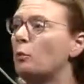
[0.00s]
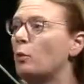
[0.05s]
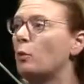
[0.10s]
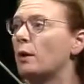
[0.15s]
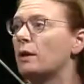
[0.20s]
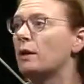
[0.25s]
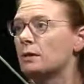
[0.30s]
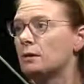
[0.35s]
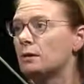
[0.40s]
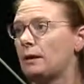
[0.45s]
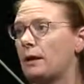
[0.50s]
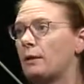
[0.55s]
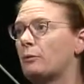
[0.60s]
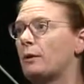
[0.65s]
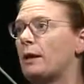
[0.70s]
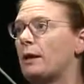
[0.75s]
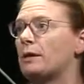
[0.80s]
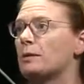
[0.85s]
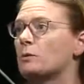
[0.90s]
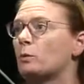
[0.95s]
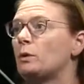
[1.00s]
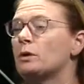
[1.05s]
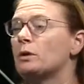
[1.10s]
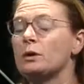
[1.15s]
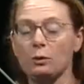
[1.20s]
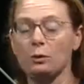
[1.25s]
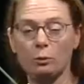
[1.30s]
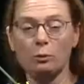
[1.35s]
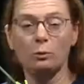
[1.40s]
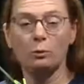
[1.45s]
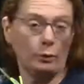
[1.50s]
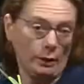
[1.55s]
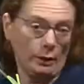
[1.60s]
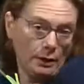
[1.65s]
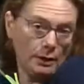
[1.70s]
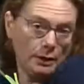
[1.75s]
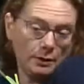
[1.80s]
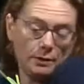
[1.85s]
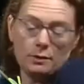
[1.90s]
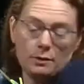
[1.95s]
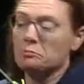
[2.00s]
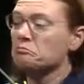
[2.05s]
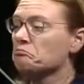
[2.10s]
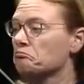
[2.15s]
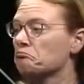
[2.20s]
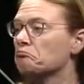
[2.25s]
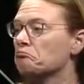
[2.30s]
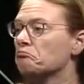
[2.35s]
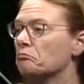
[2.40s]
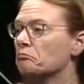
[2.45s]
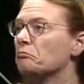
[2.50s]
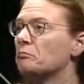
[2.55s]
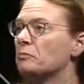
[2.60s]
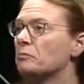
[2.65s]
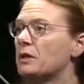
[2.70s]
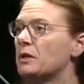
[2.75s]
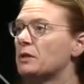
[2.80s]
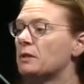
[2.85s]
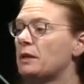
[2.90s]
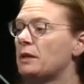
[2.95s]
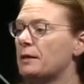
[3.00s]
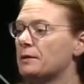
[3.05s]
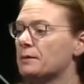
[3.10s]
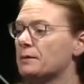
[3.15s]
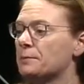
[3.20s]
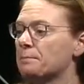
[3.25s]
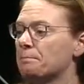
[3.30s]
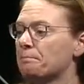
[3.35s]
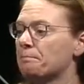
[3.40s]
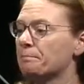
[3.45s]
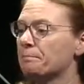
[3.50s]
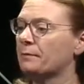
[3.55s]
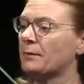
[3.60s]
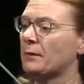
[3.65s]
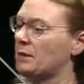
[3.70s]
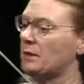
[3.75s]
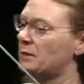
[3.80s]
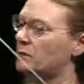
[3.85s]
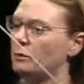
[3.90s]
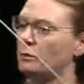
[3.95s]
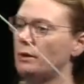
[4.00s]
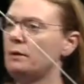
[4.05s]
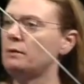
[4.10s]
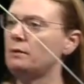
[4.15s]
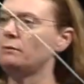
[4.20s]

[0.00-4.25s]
one of the light rays will do when it hits this lens. Let's do another